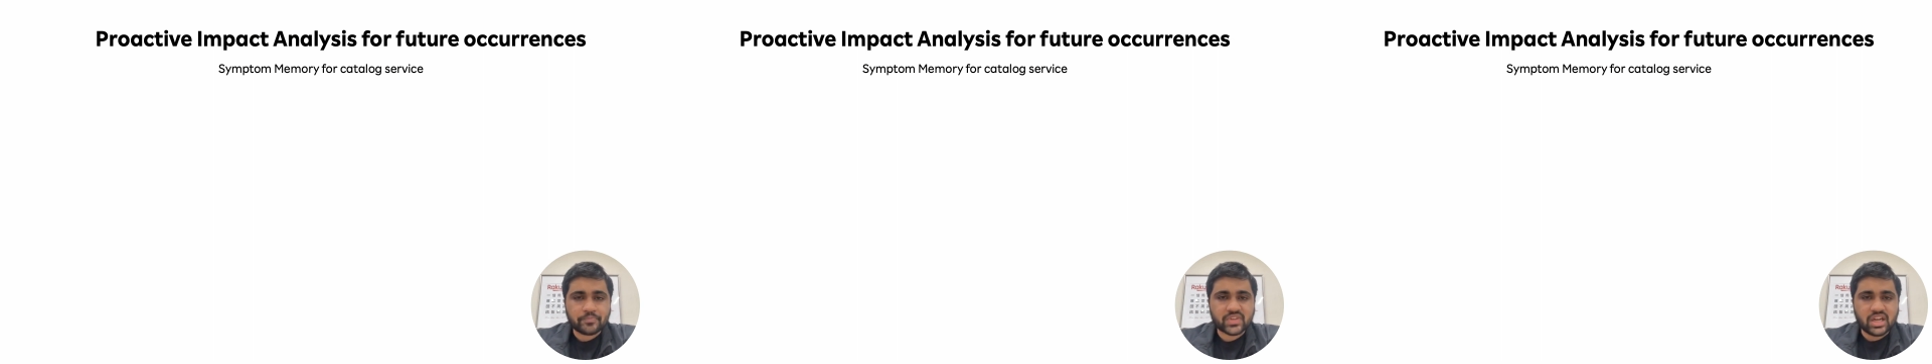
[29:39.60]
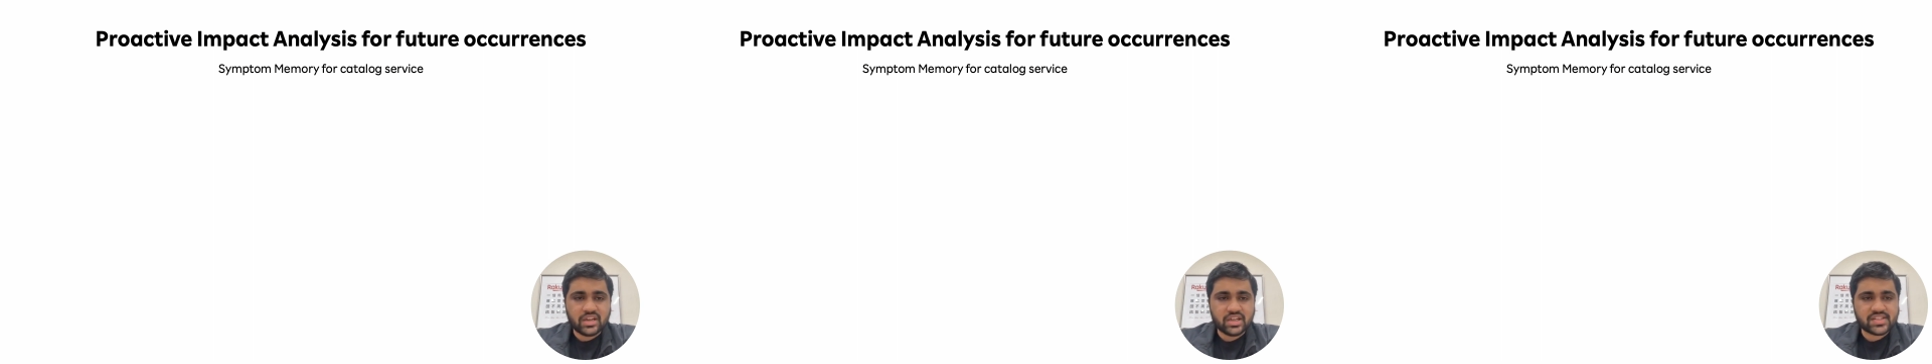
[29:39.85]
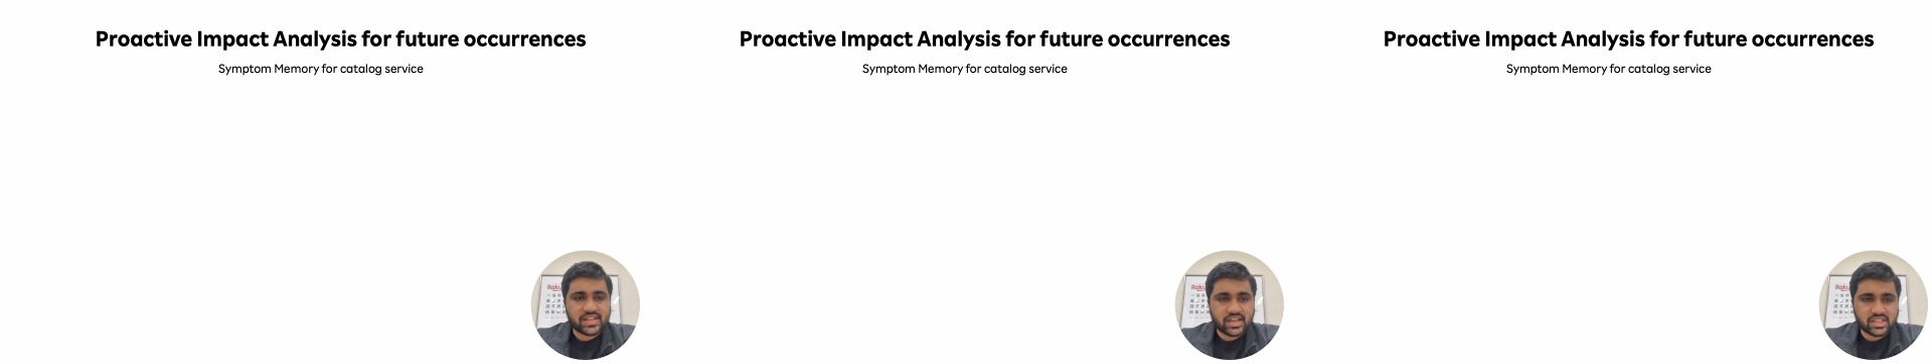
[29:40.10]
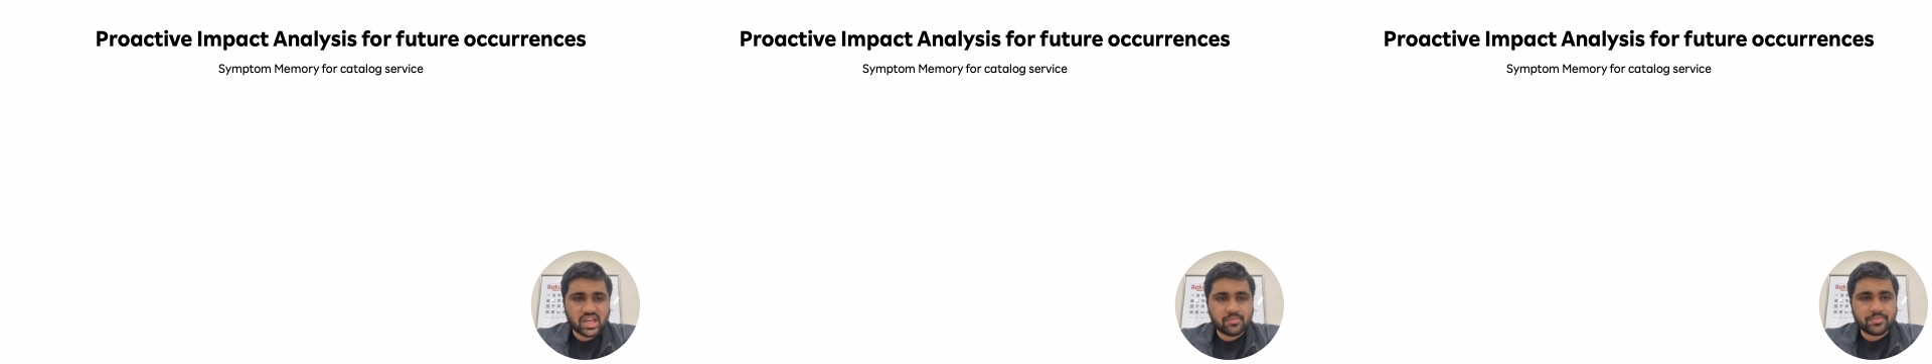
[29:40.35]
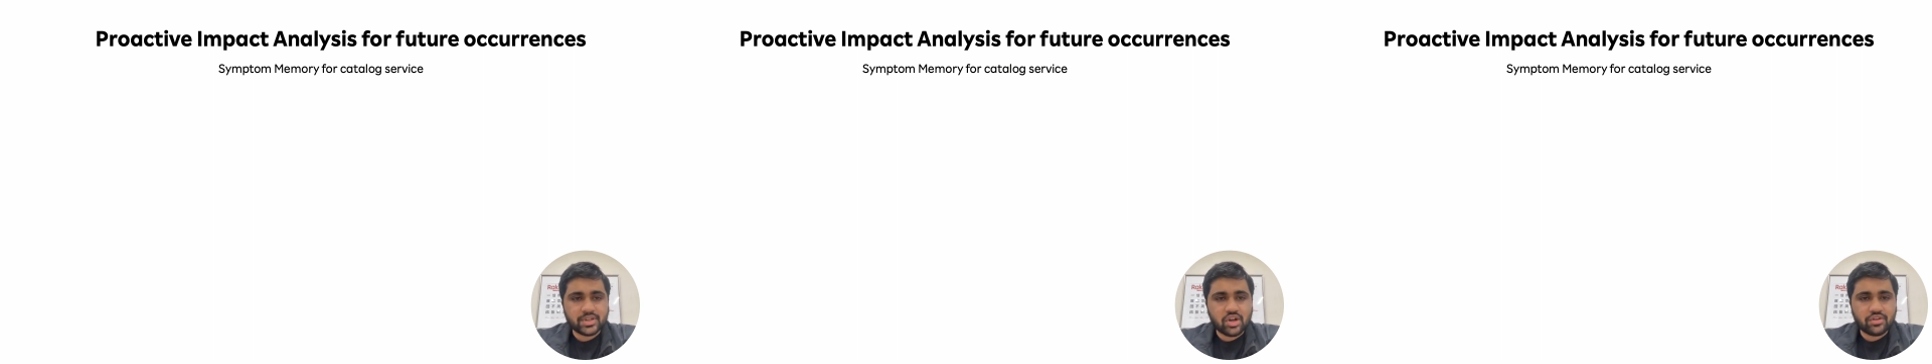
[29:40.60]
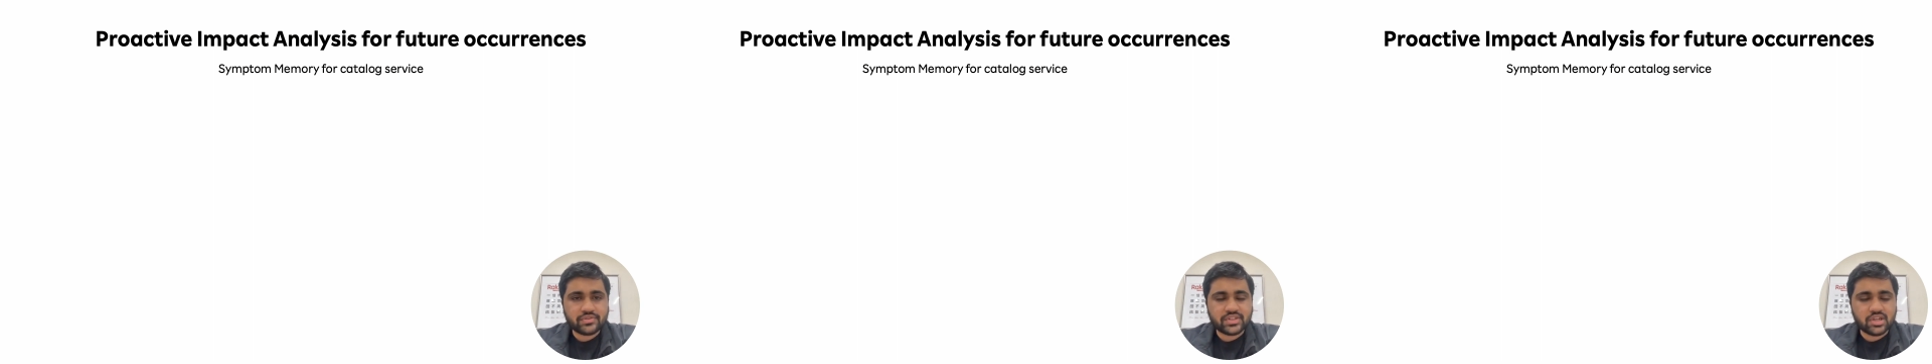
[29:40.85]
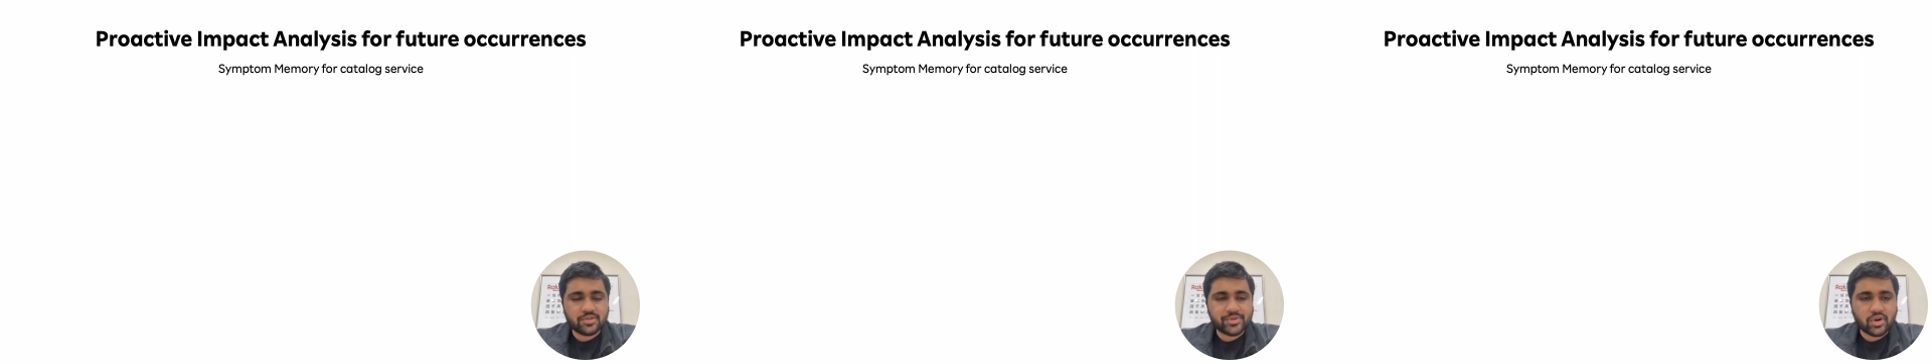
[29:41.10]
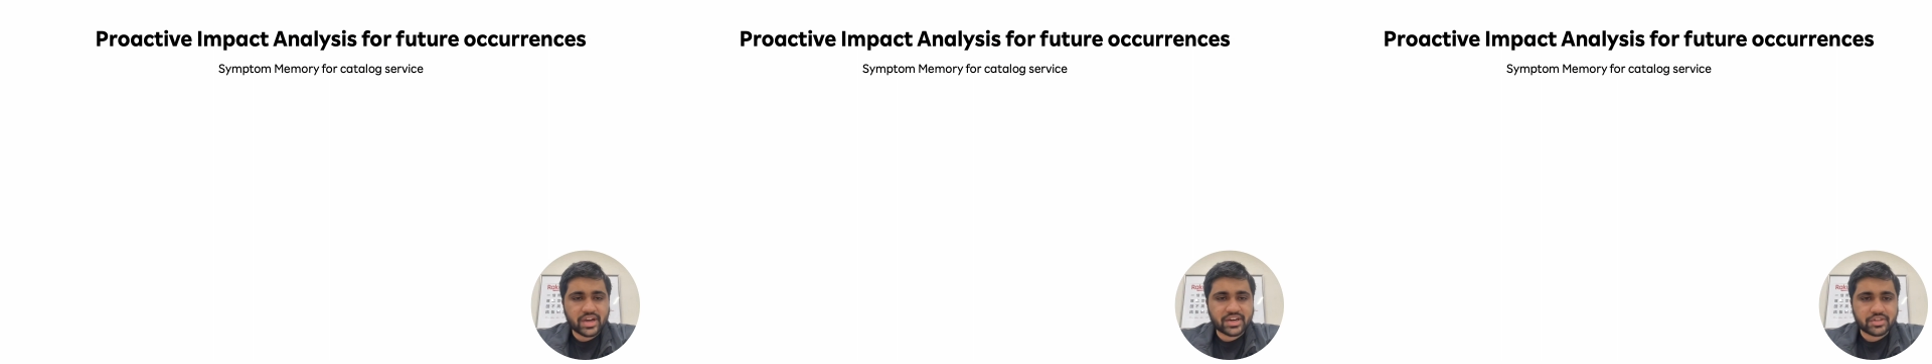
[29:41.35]
here's an example of the
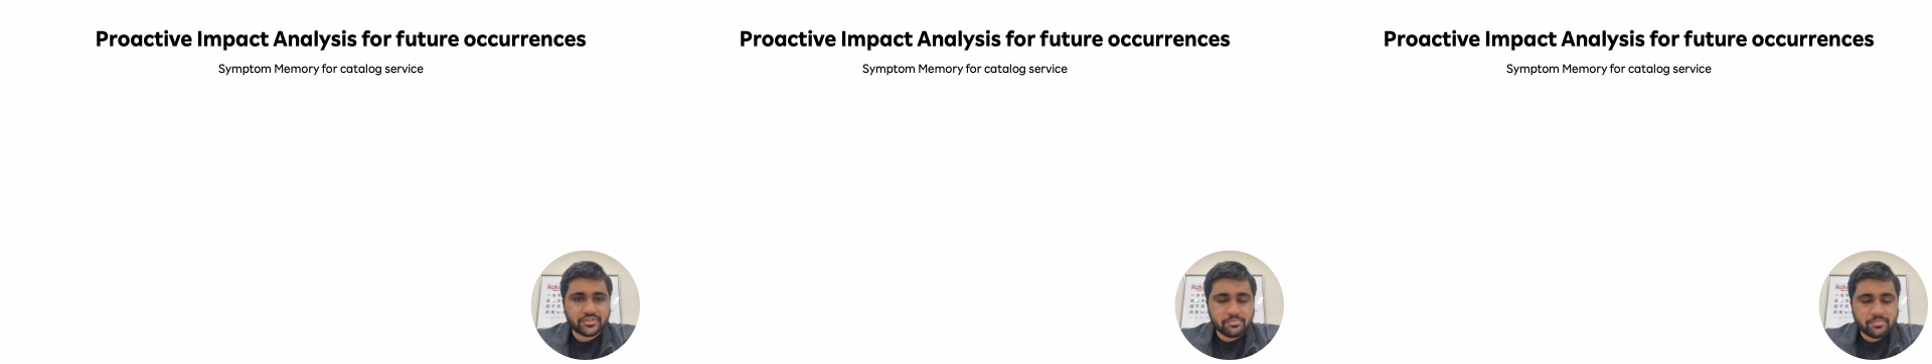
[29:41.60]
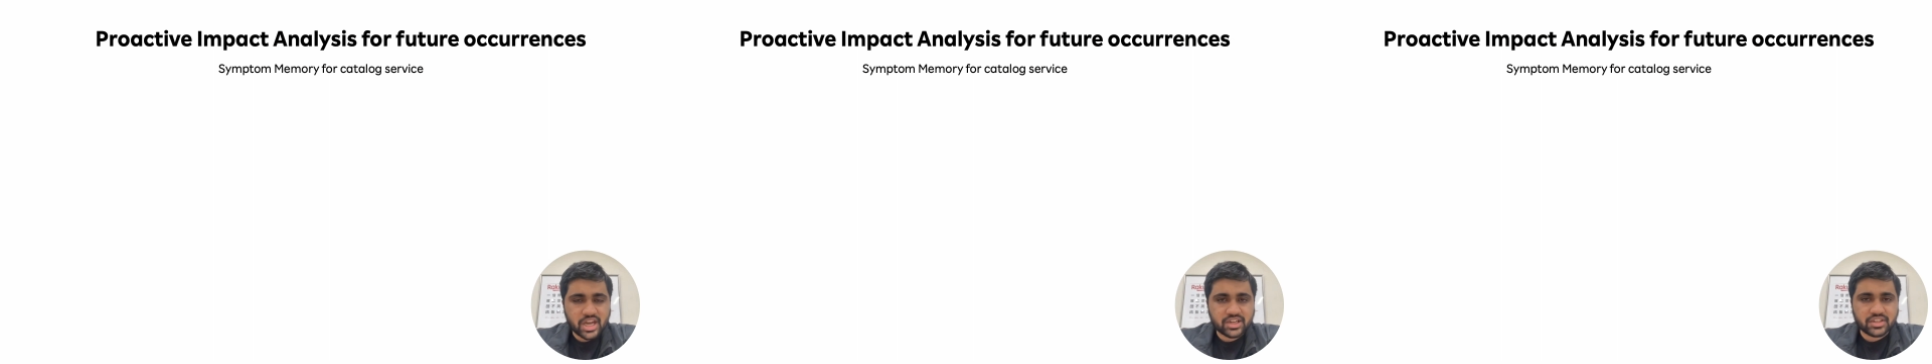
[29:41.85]
proactive impact